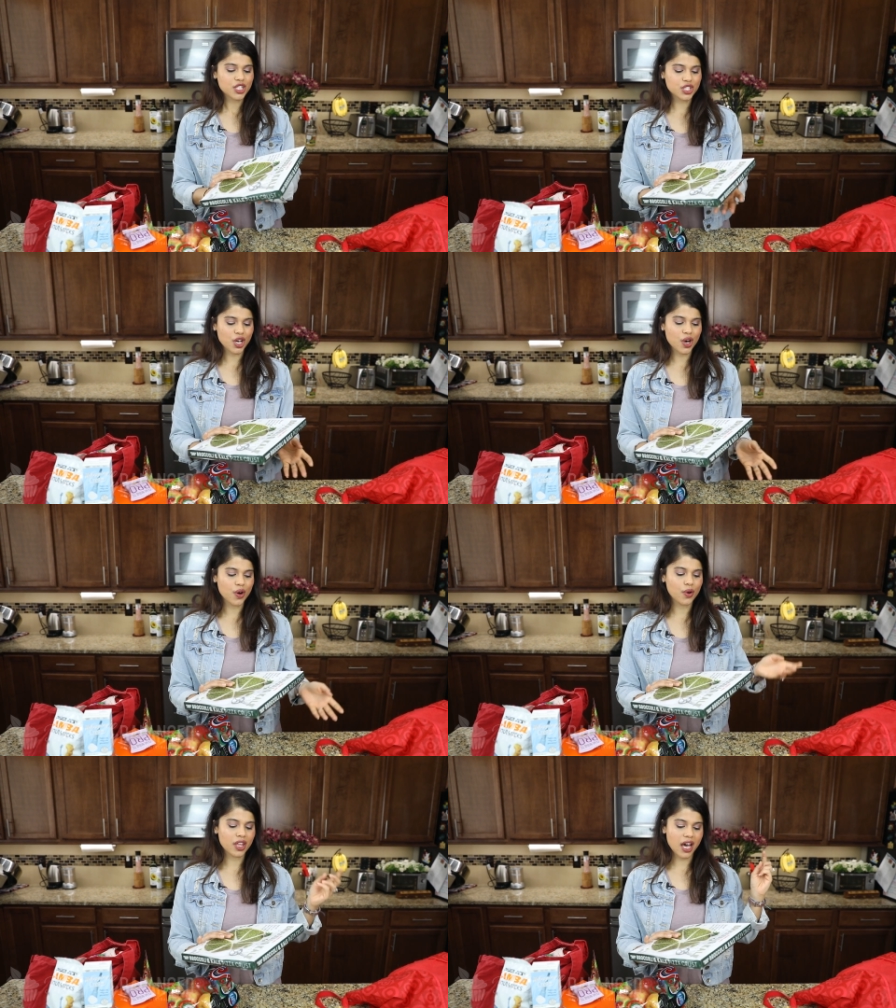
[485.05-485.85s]

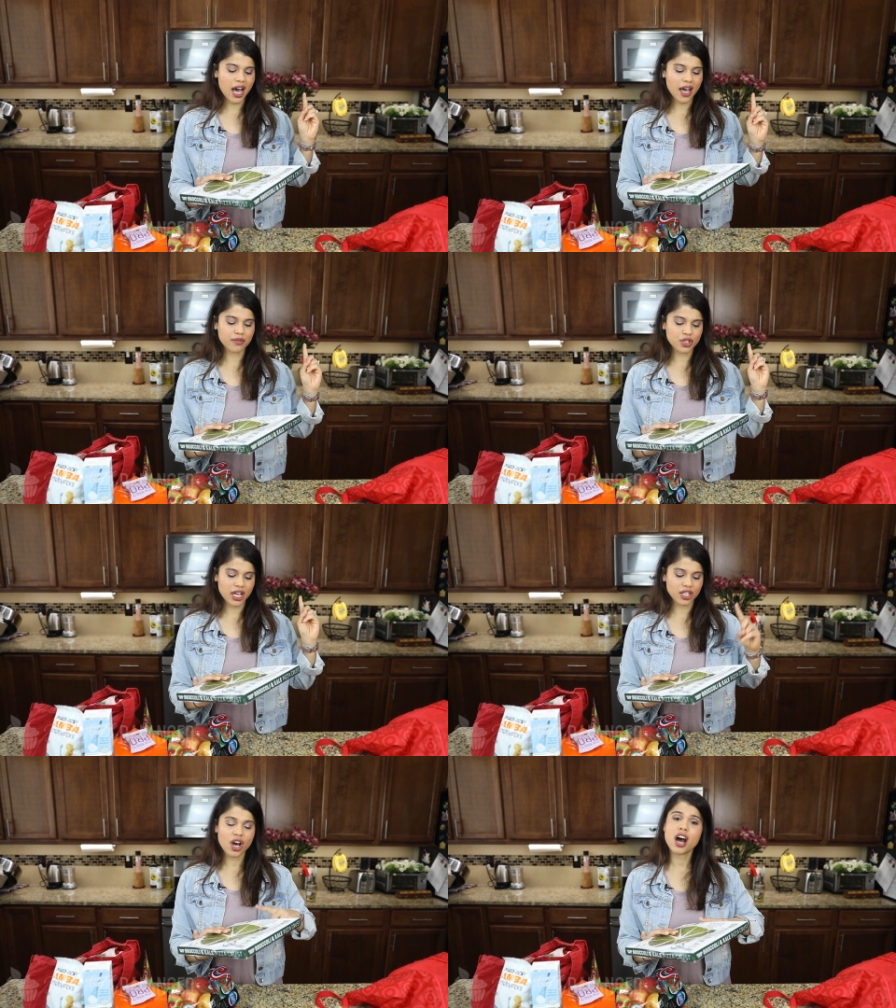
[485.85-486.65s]
So I've
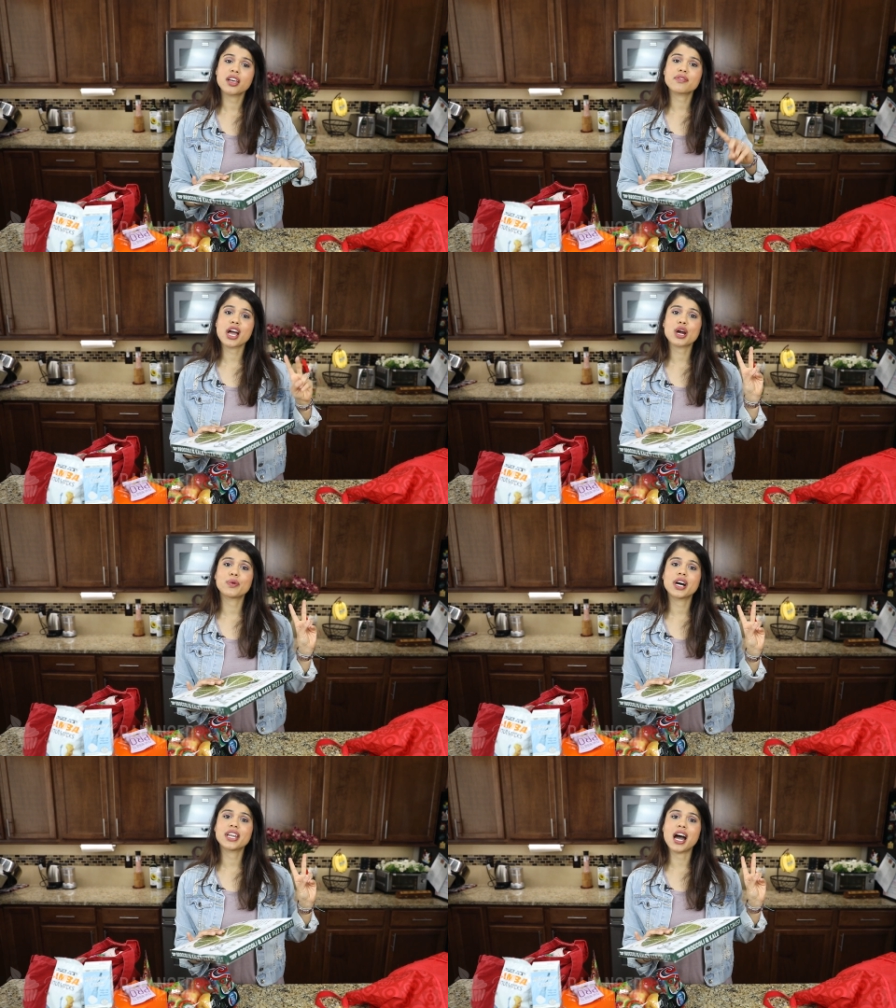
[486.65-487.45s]
tried the
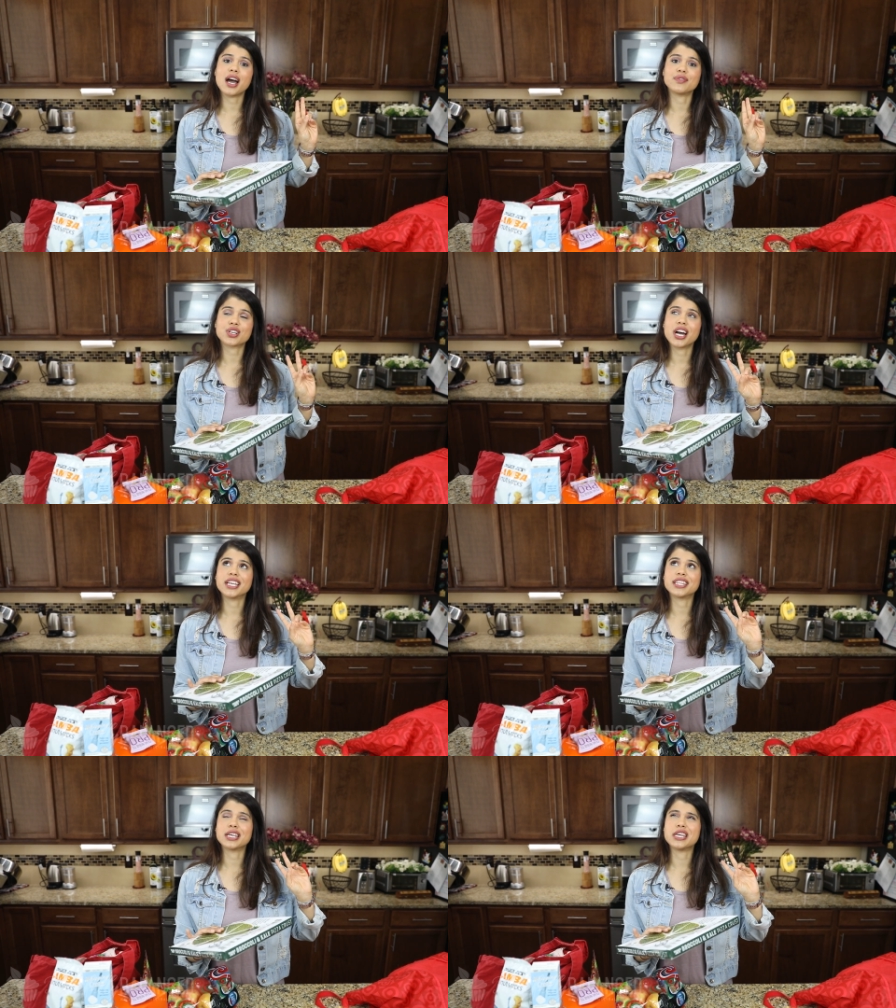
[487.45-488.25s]
cauliflower one, I've
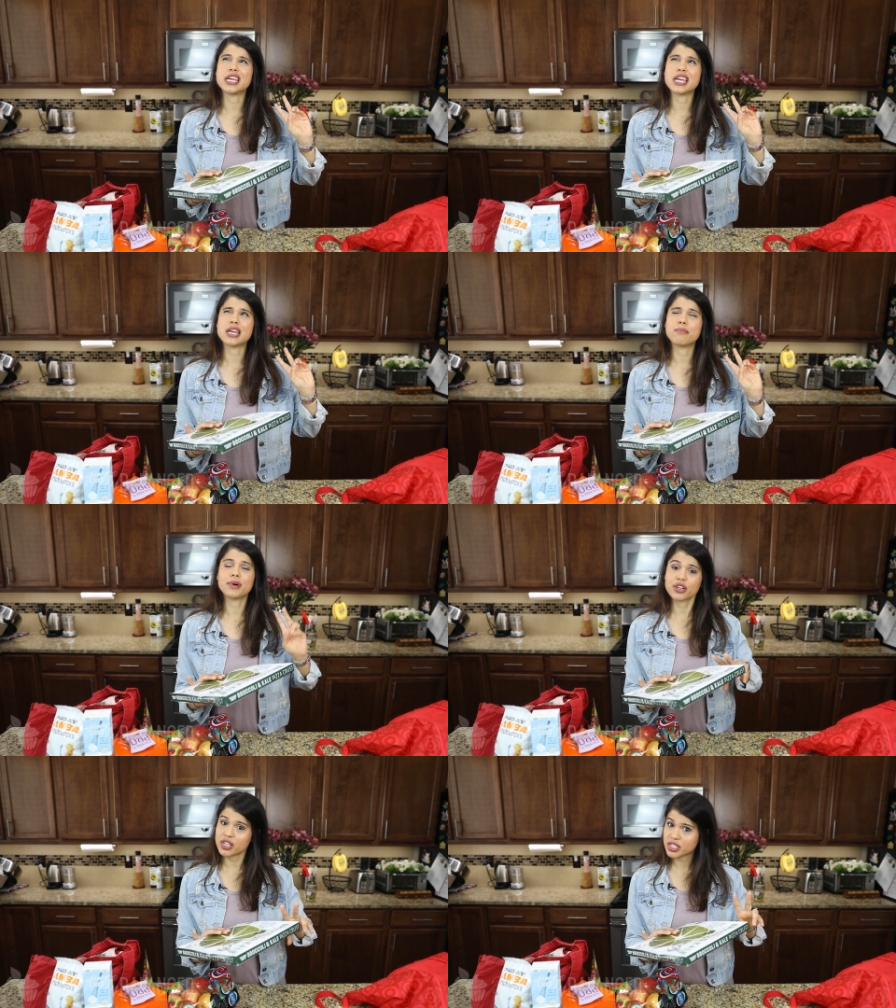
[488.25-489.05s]
tried the
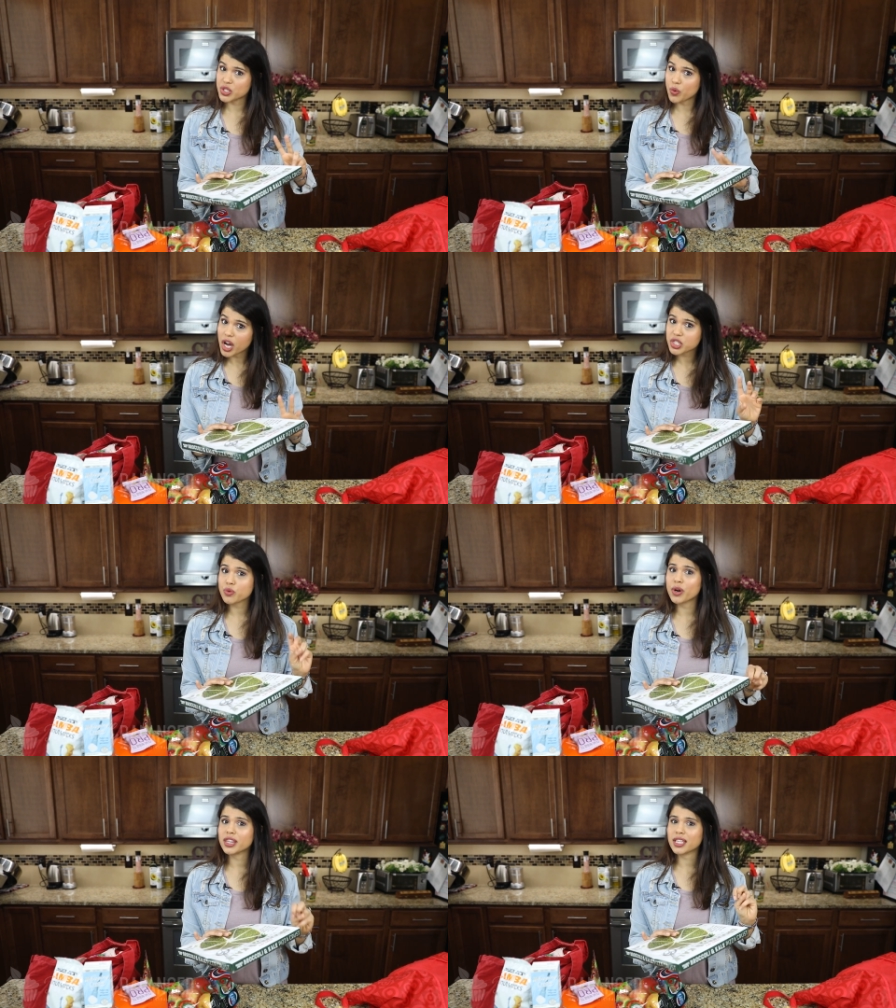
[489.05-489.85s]
butternut
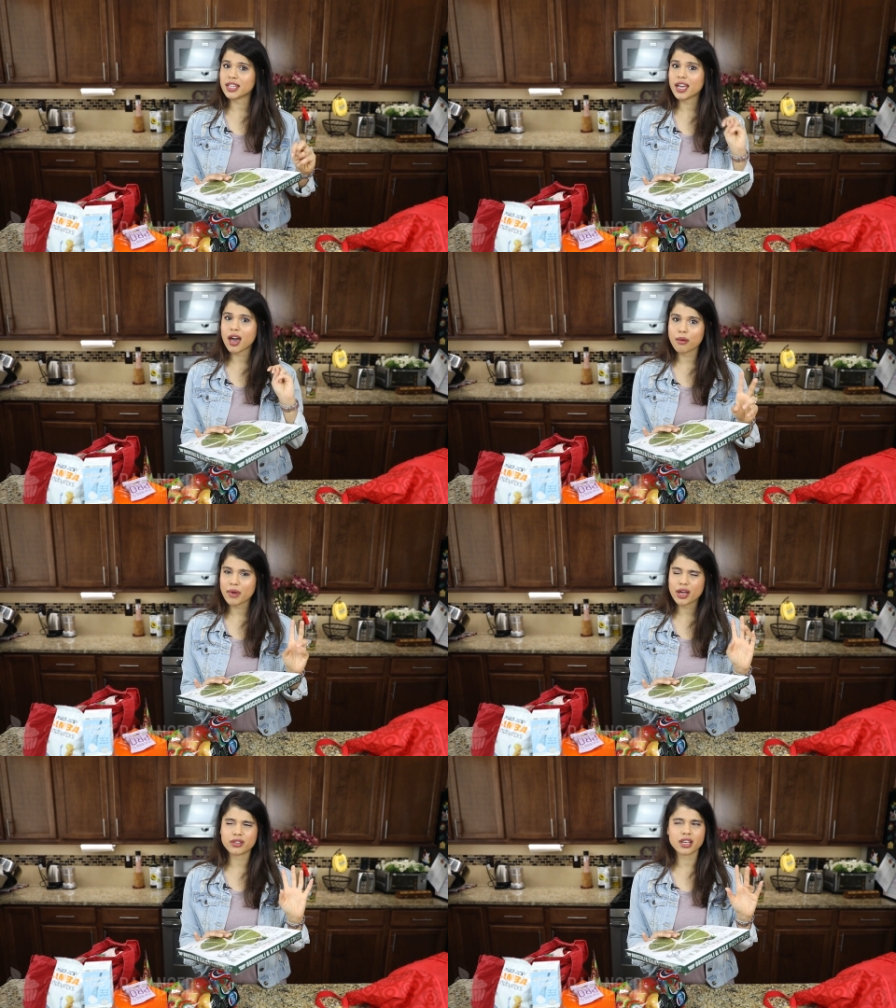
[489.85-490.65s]
squash one that they
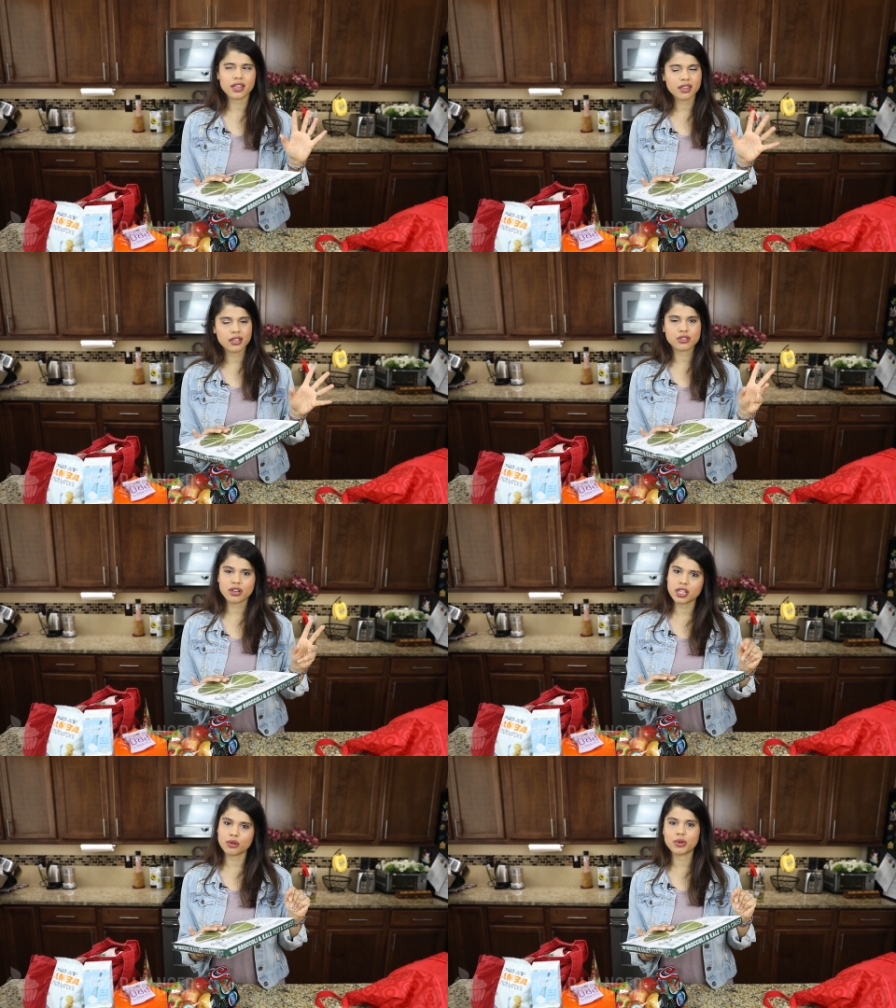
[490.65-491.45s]
come out, I think,
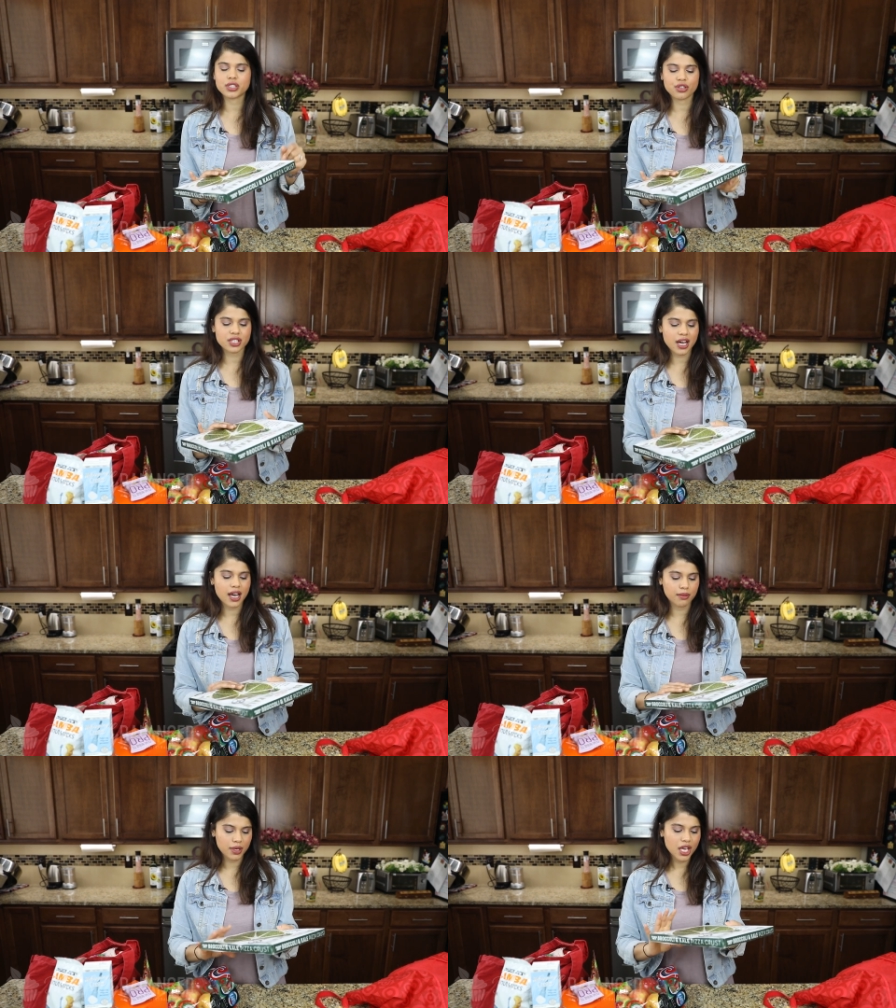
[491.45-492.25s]
during the winter
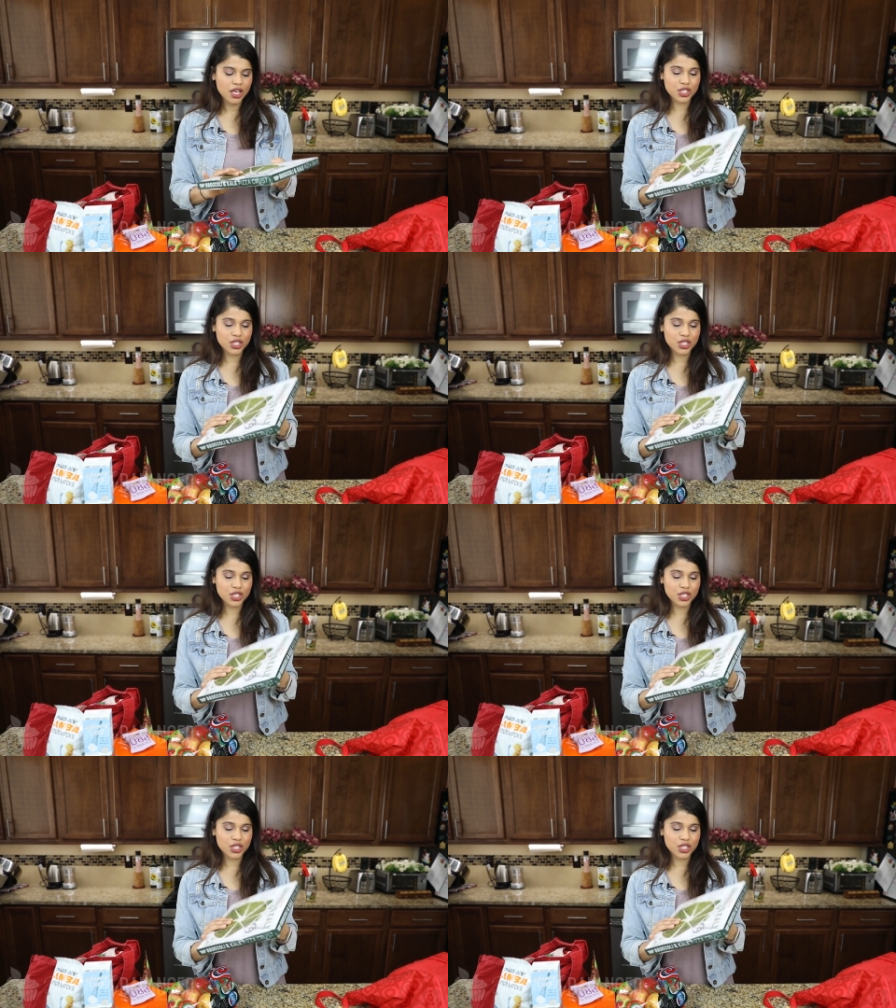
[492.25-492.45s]
time.